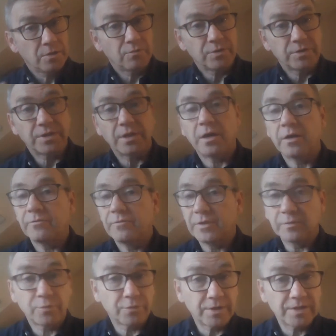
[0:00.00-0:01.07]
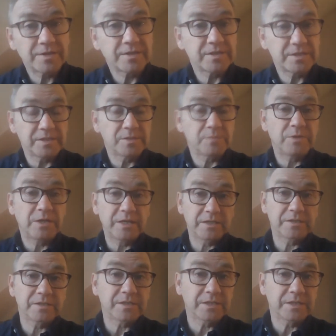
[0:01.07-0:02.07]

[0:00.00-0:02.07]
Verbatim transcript: with the of in parentheses, meaning